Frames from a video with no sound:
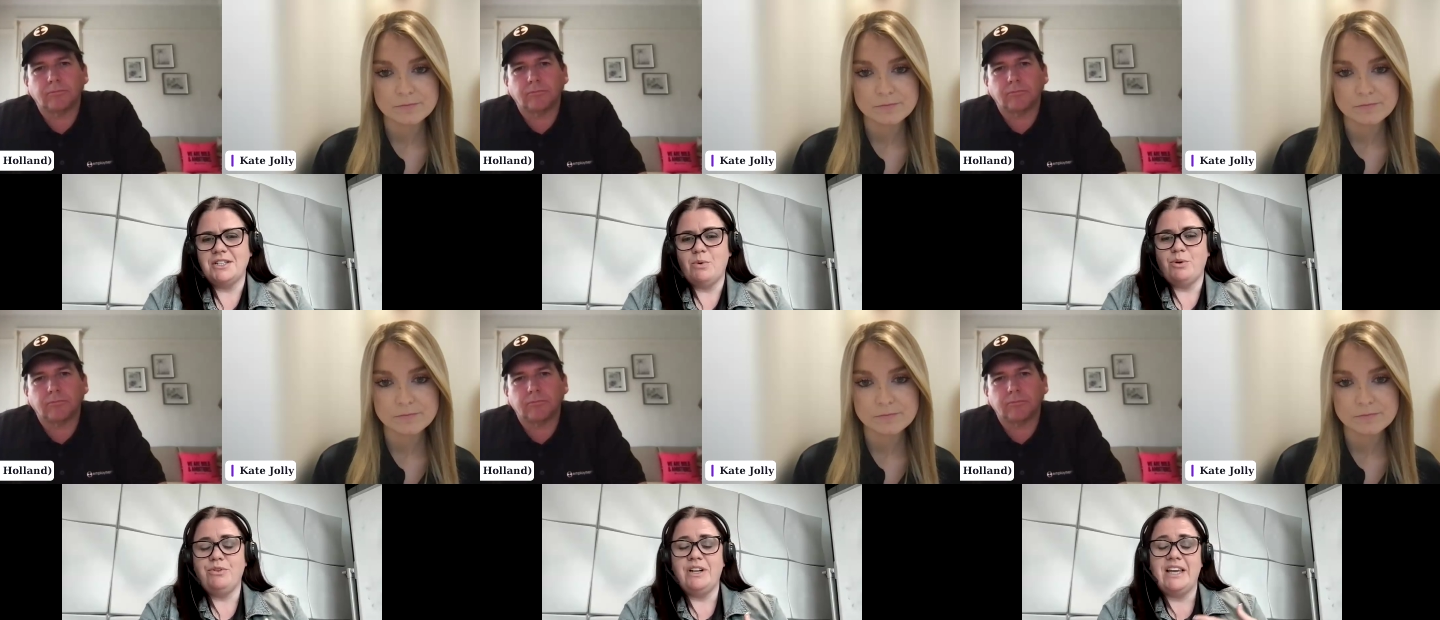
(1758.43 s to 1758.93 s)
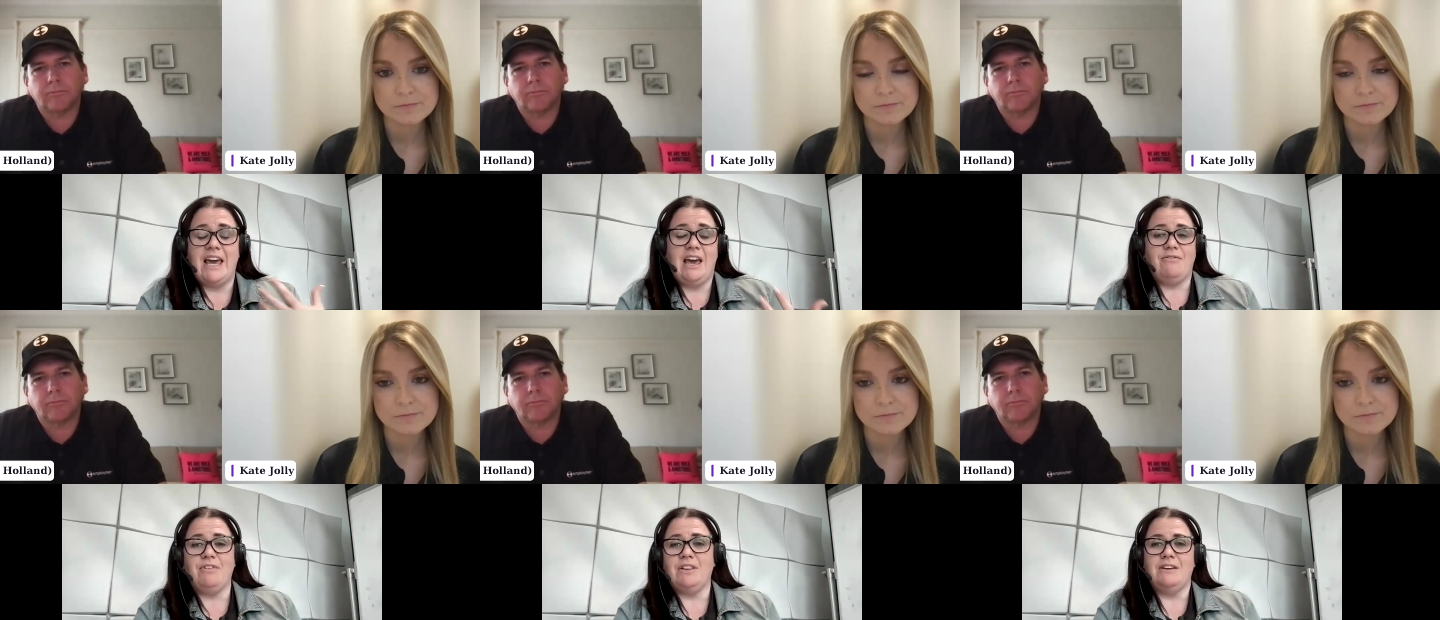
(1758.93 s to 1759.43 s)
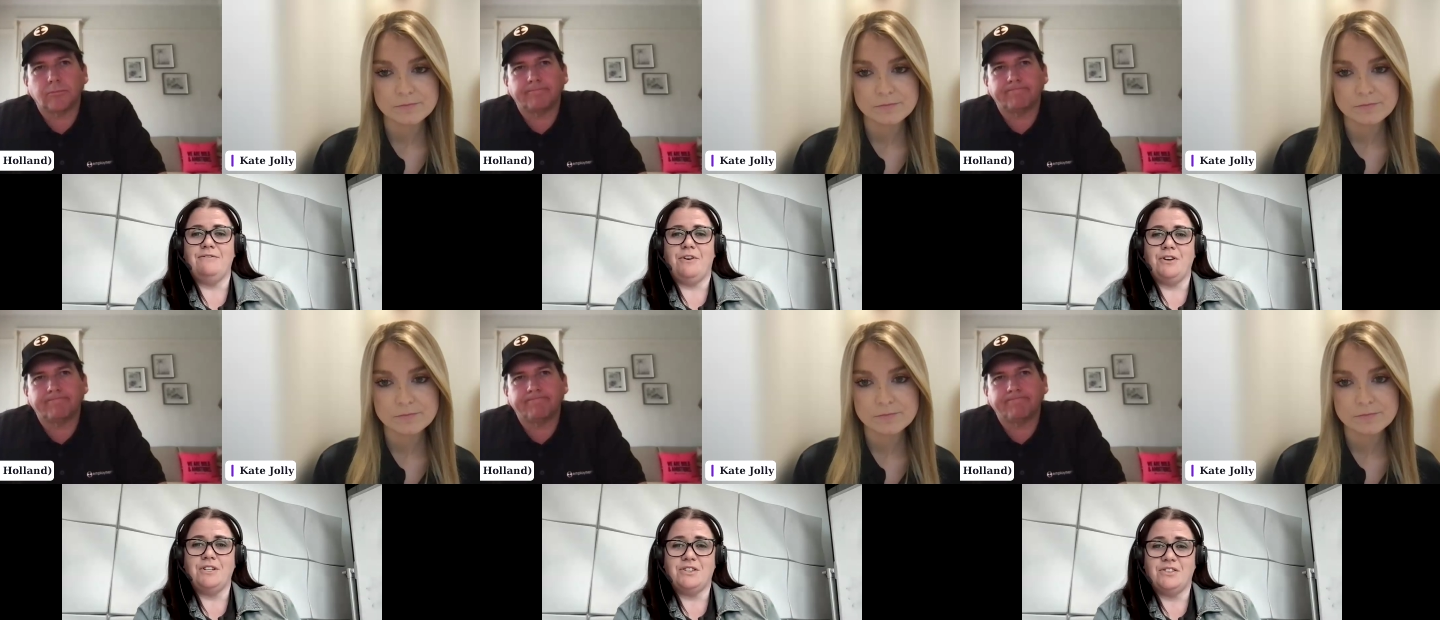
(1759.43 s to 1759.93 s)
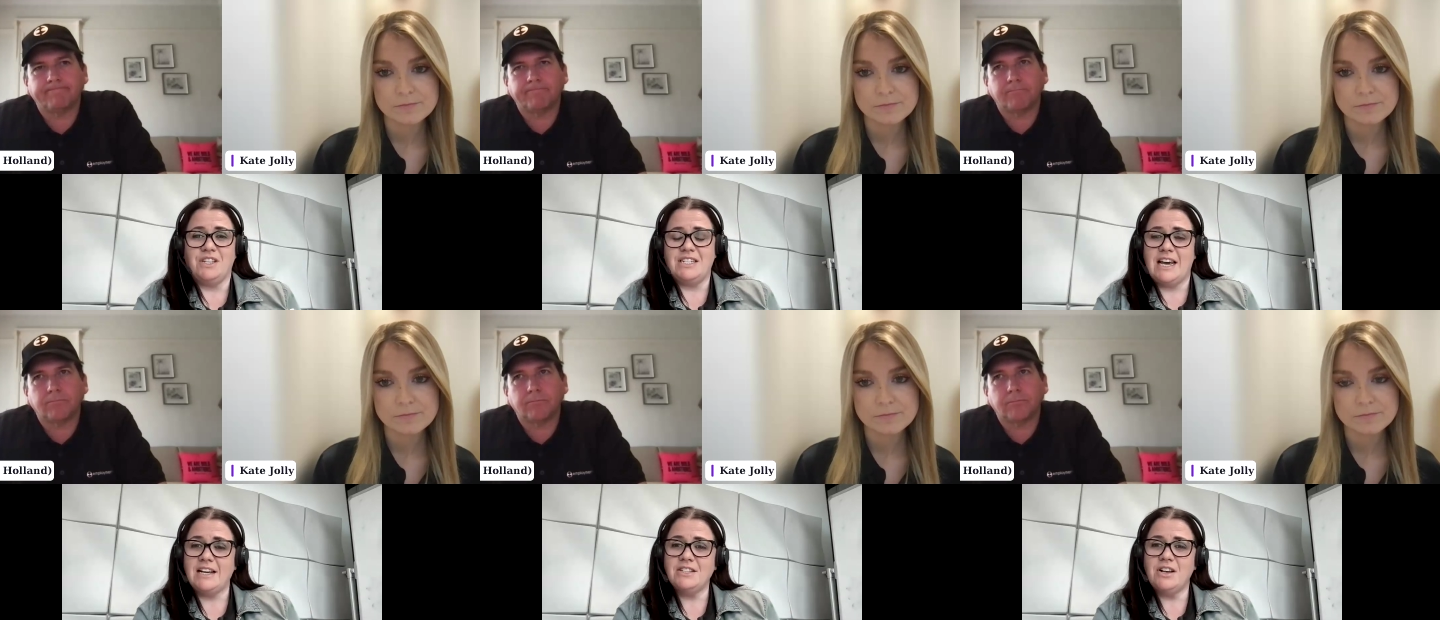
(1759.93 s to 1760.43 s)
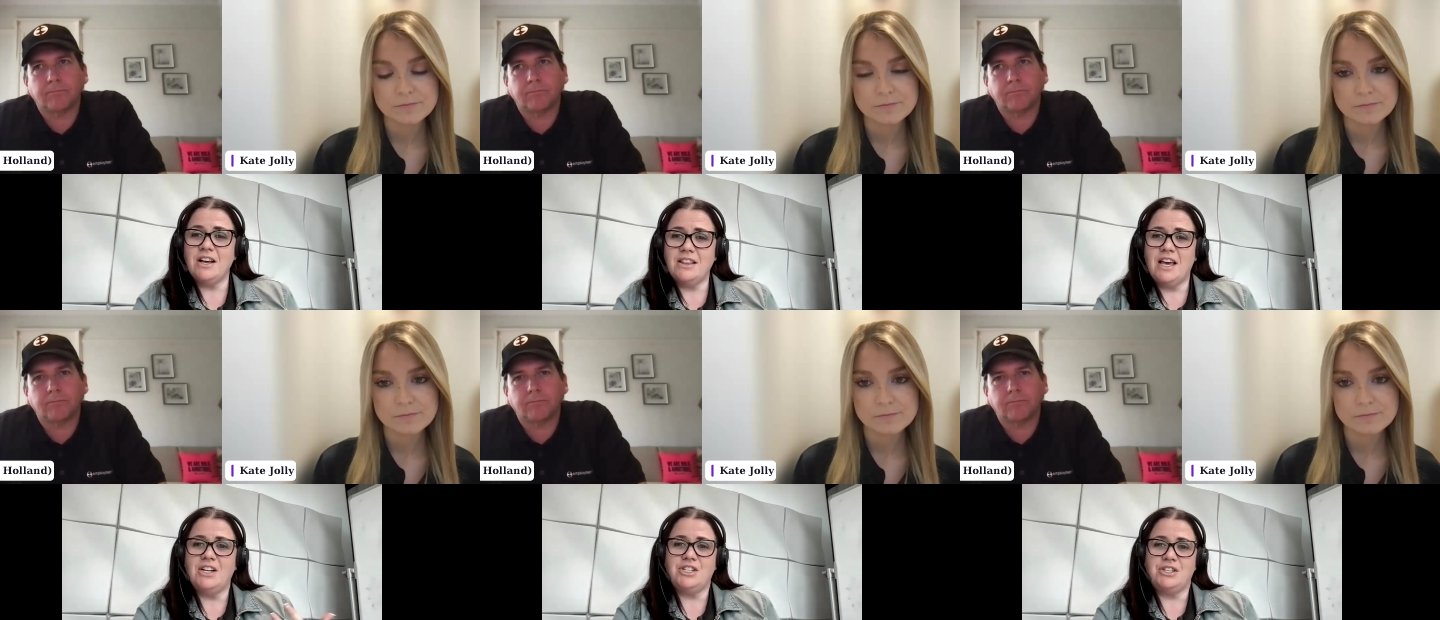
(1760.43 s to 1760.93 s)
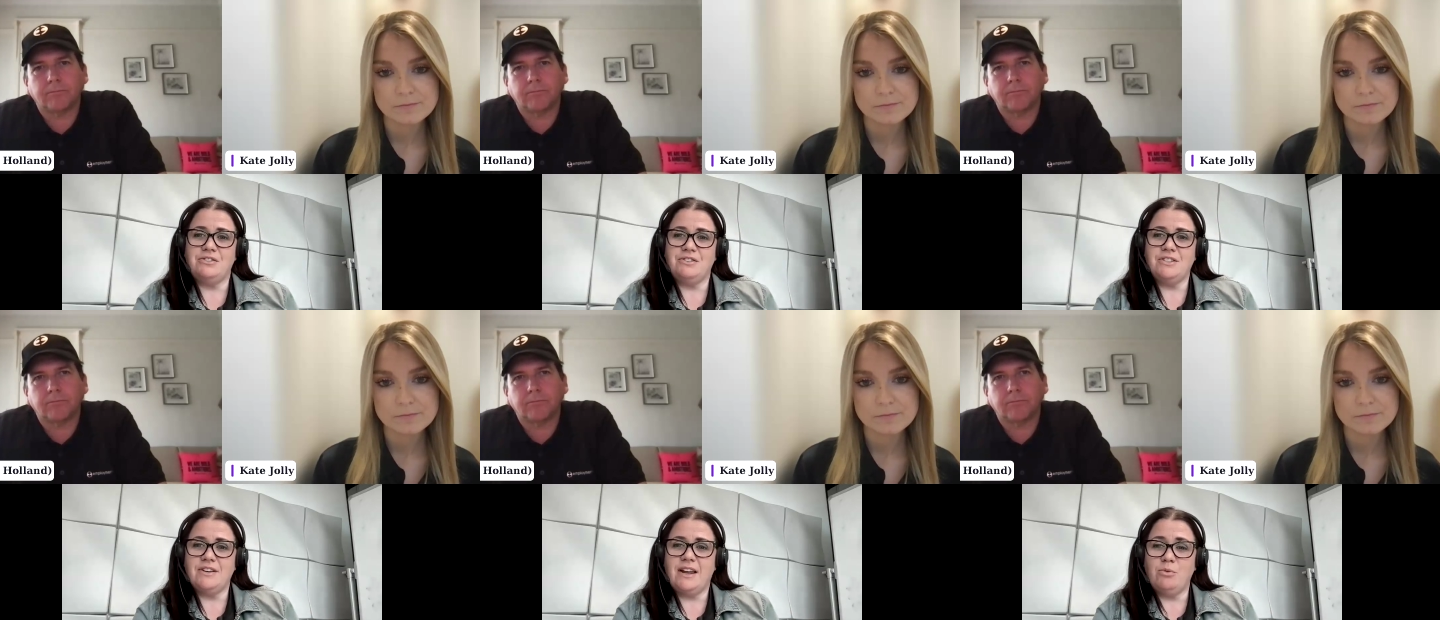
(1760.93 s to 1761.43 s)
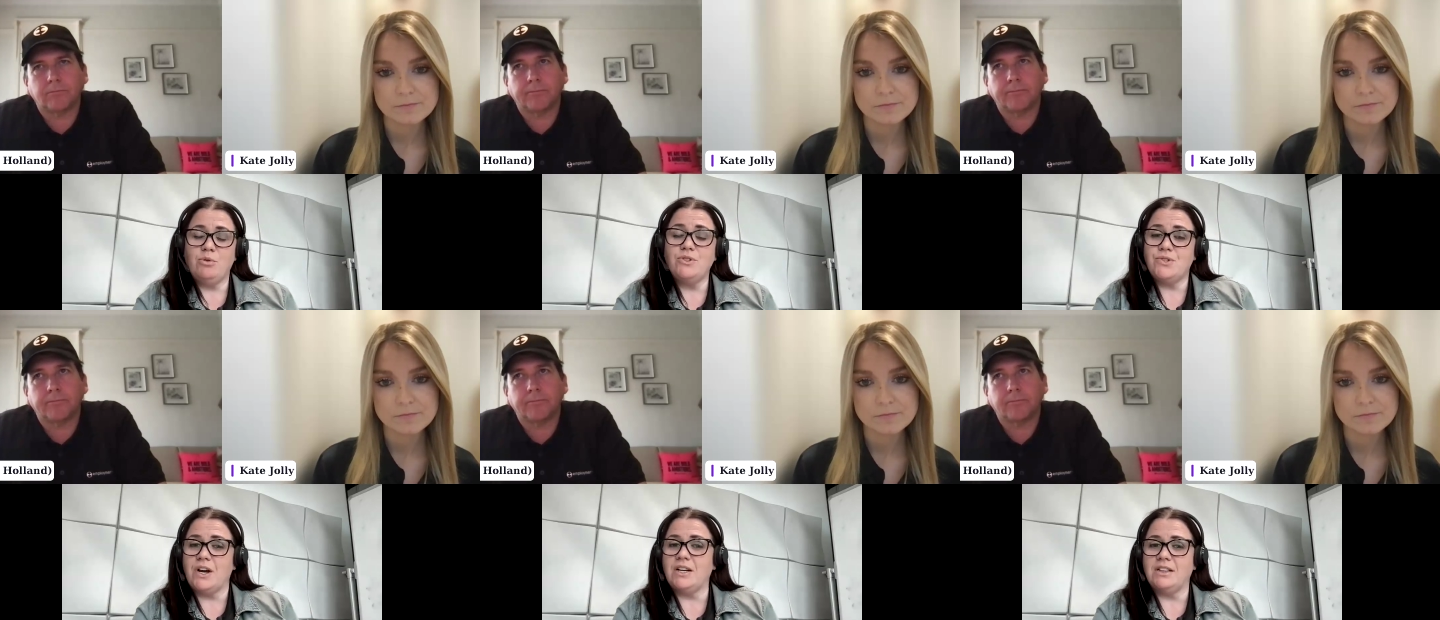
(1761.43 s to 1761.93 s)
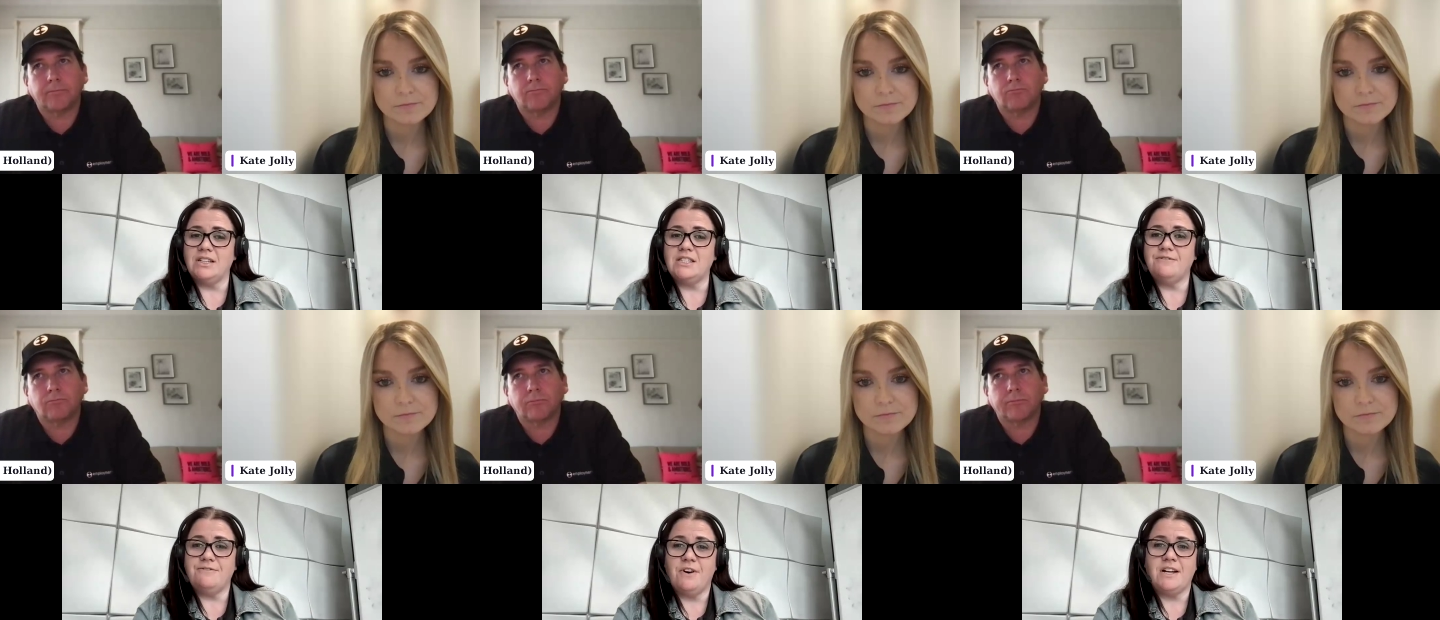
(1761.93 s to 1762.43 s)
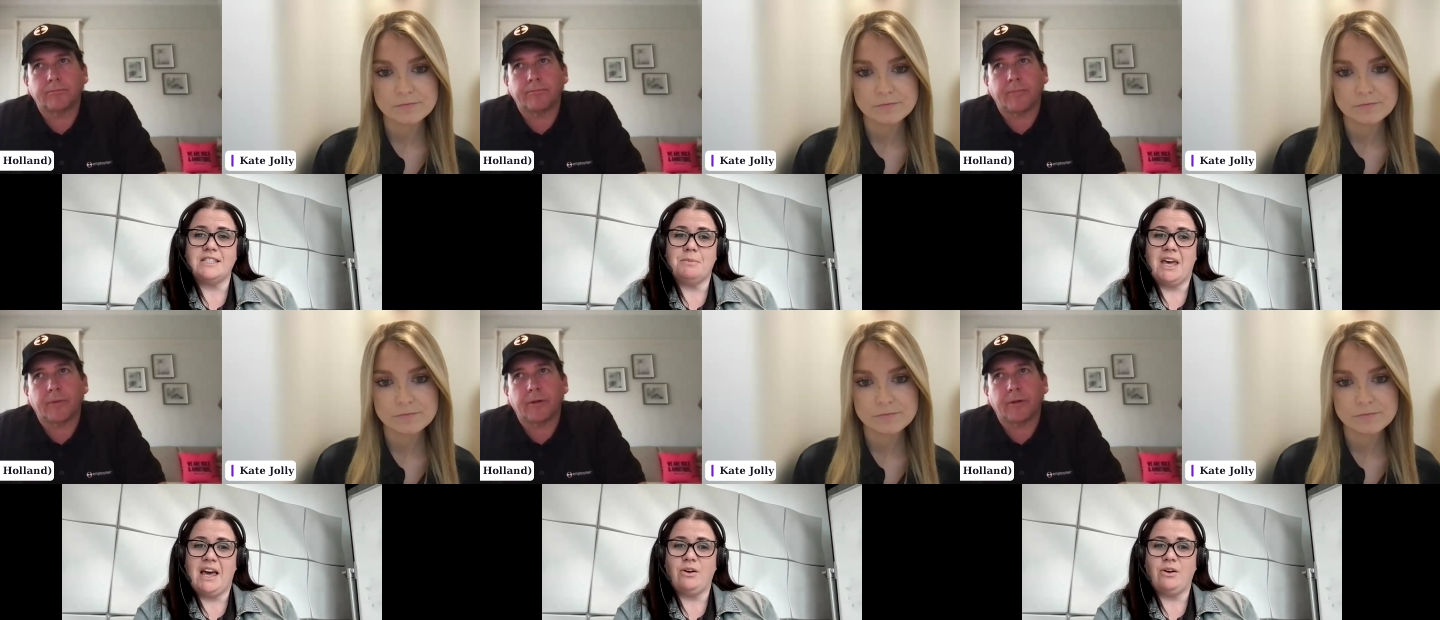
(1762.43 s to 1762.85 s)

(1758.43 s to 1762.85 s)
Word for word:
Speaker 1: so we're really heavily focused on the tech side the engineering side and we are struggling to find some